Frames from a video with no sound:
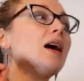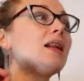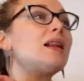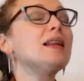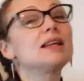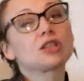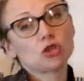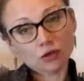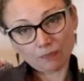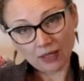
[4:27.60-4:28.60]
a
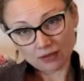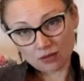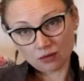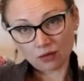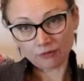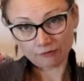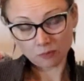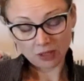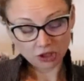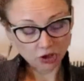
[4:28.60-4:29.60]
little bit of
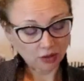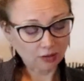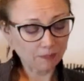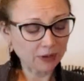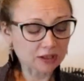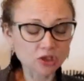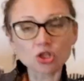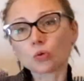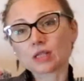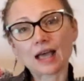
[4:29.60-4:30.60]
information. But it's
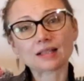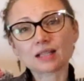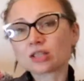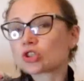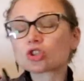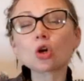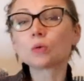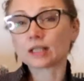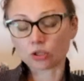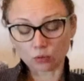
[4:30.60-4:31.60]
so scant. It's so
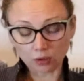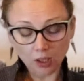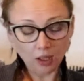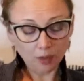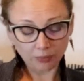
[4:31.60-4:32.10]
little.